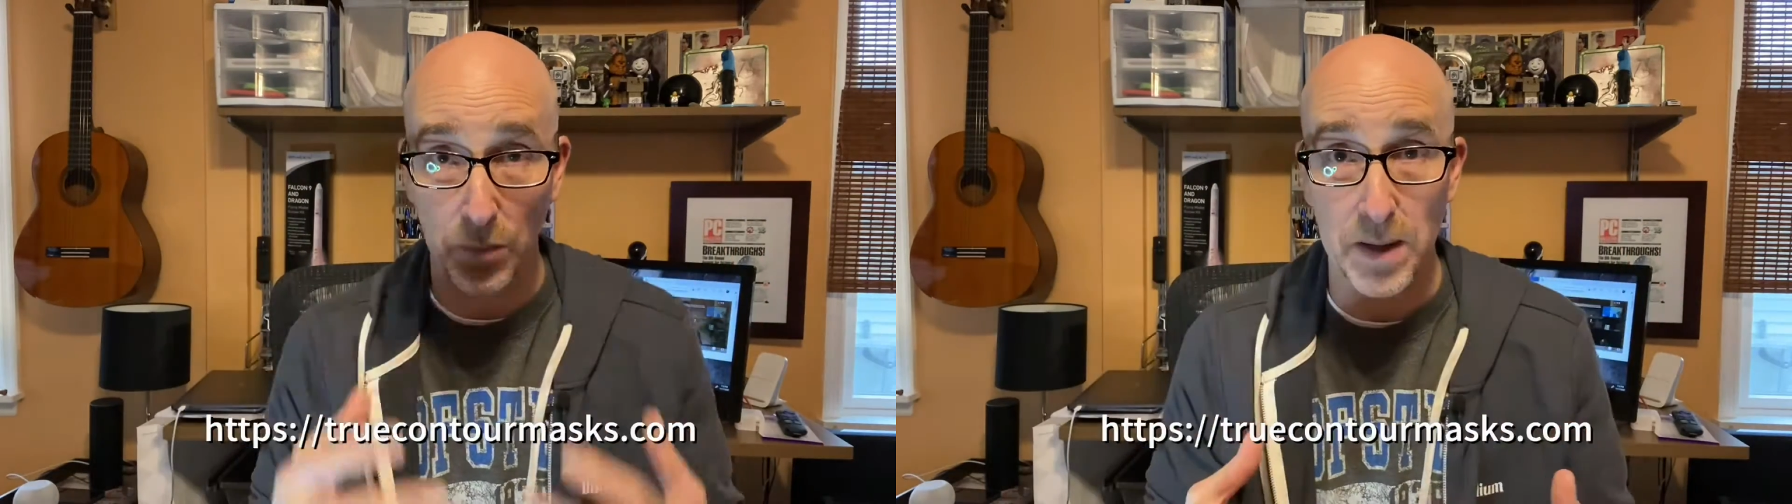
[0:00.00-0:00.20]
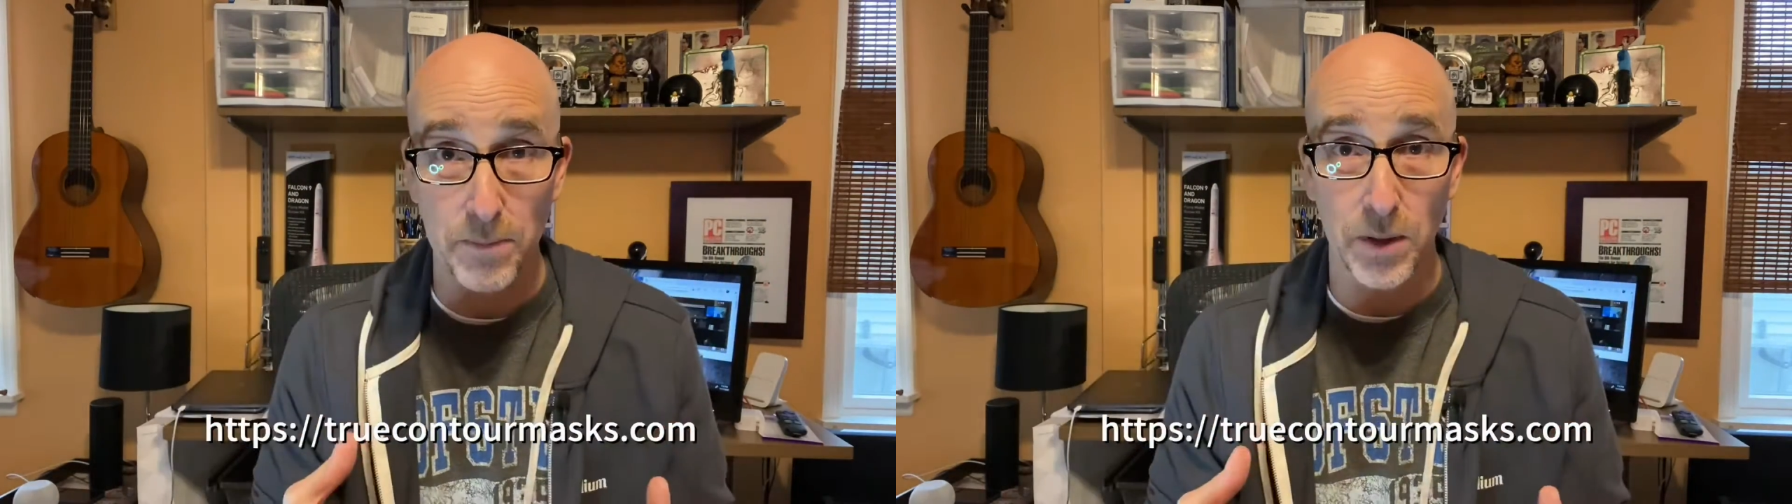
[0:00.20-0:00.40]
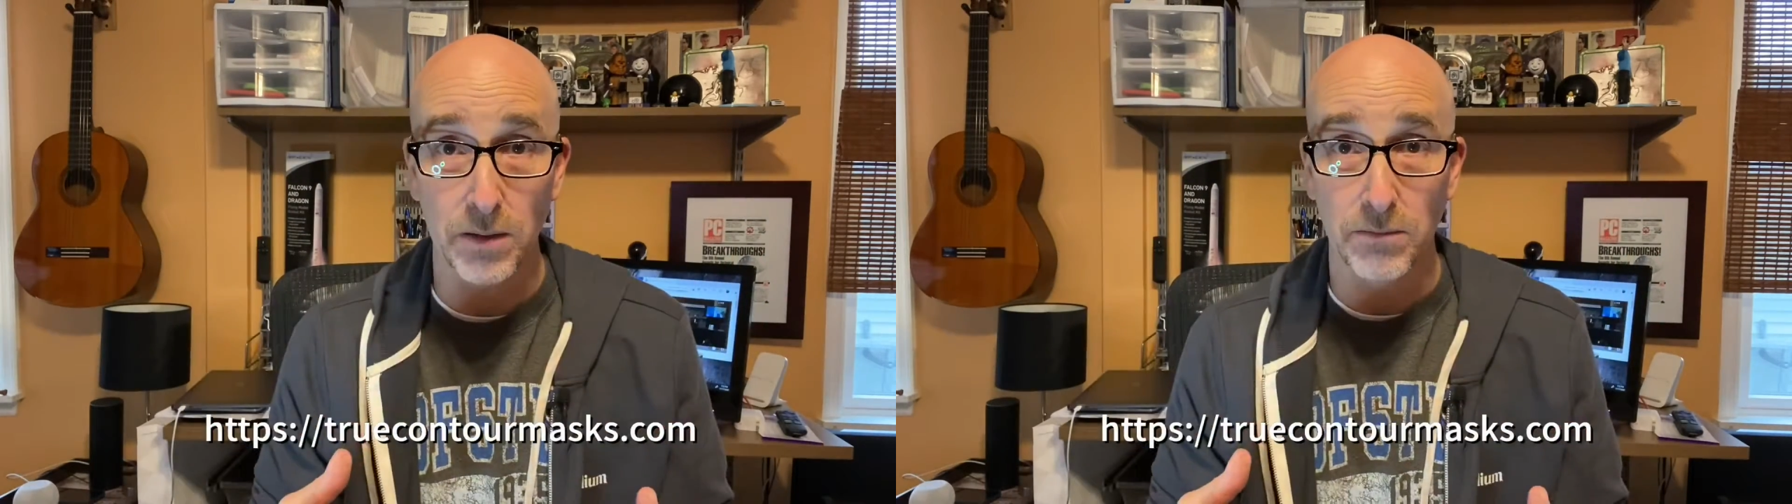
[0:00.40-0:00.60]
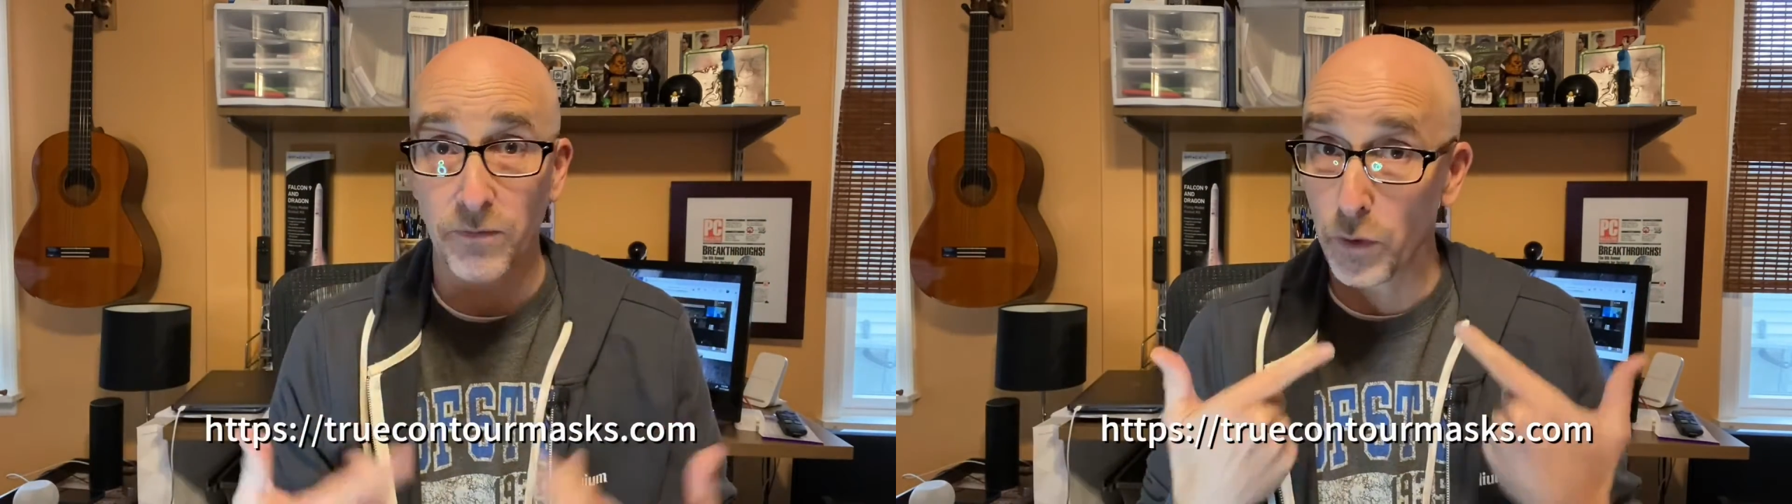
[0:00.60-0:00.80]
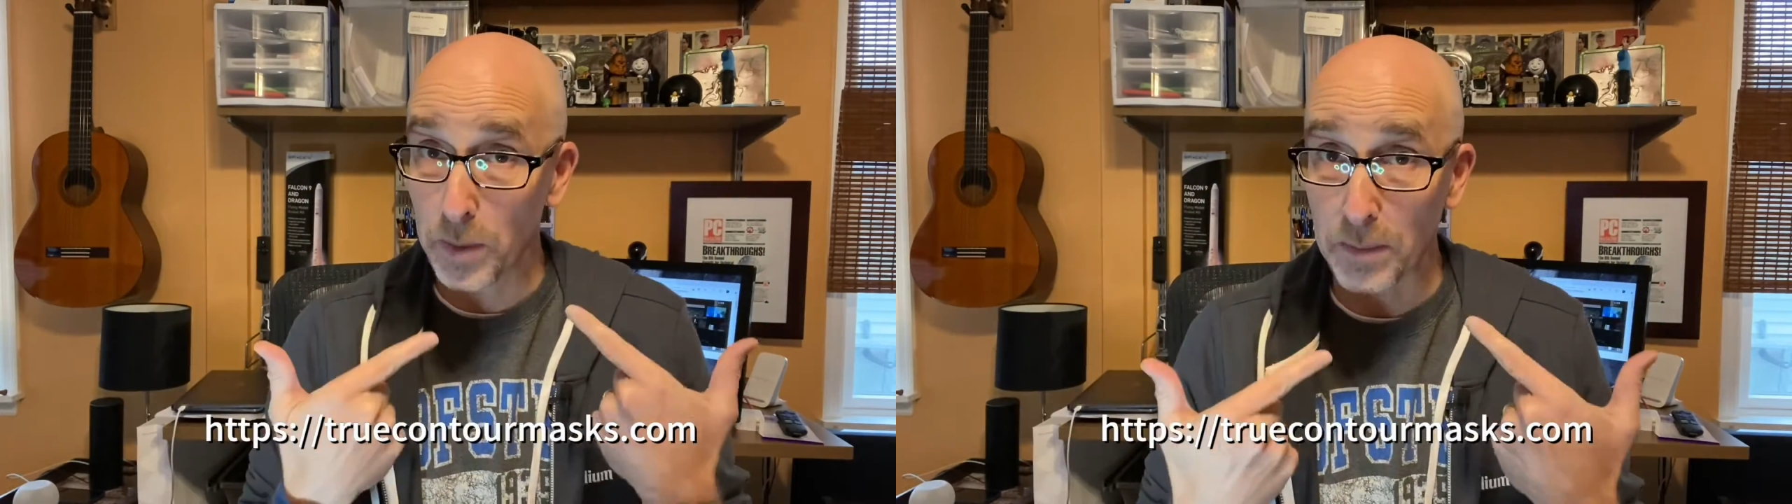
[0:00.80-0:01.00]
people
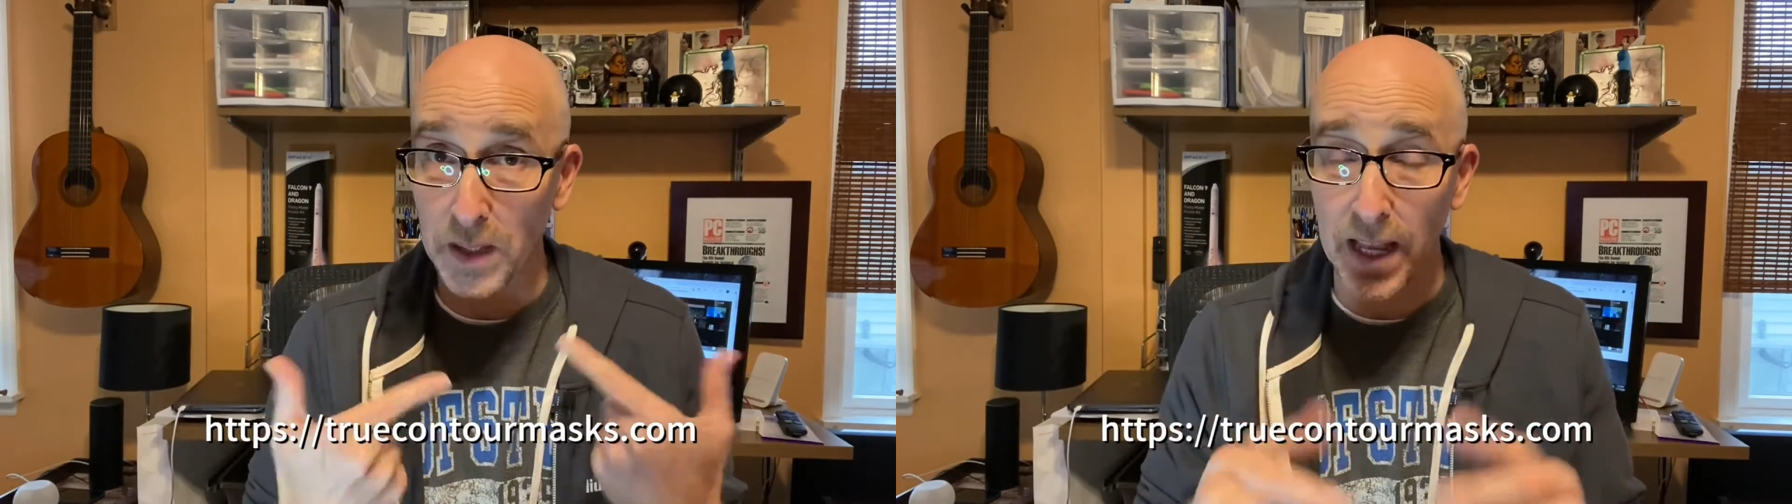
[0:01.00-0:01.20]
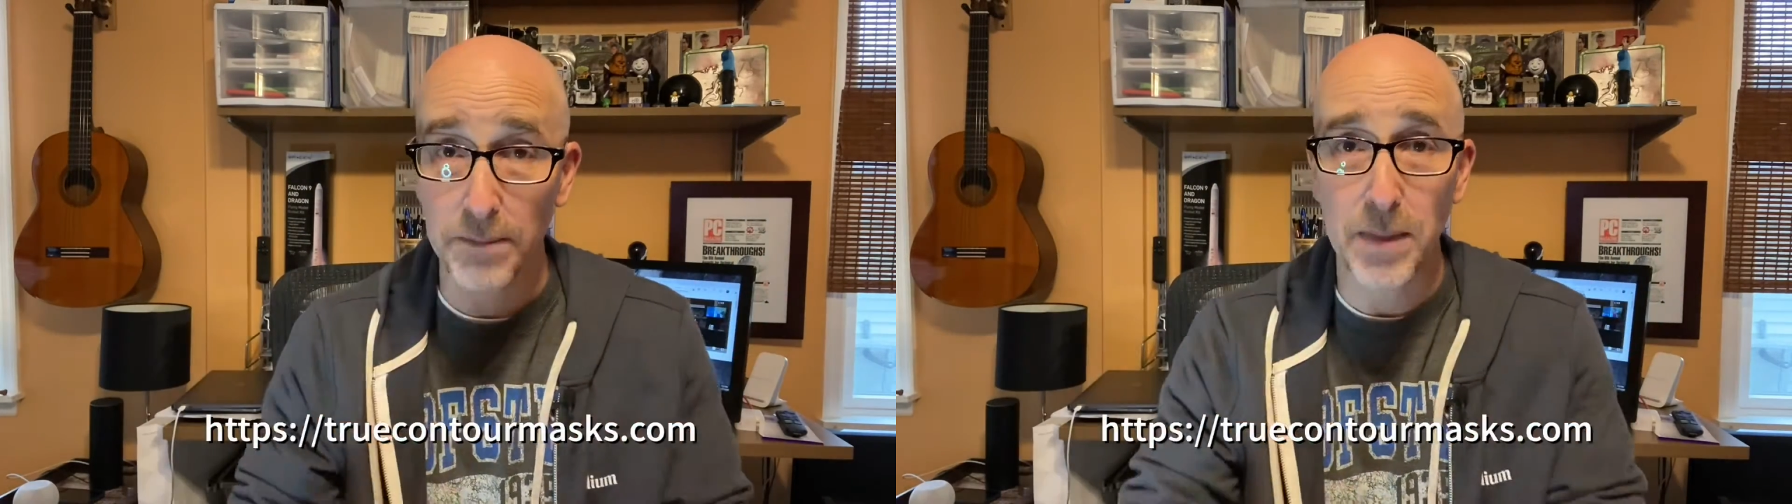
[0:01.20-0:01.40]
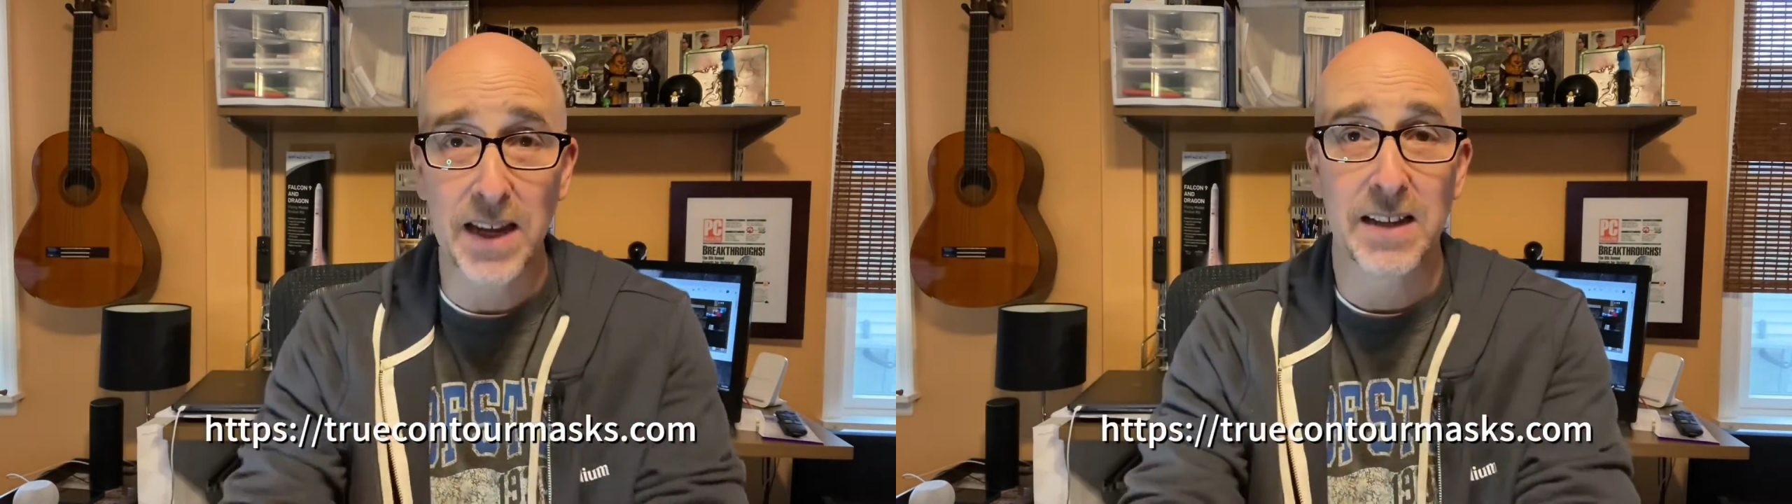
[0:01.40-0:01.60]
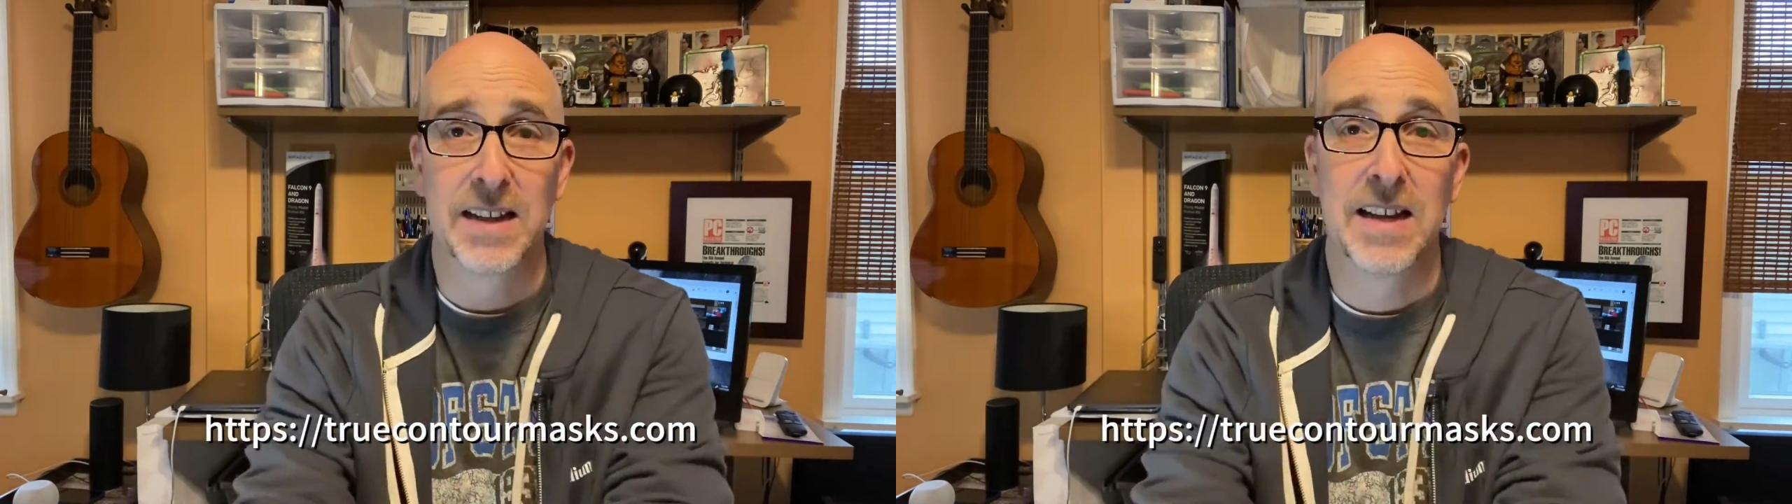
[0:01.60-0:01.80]
like me.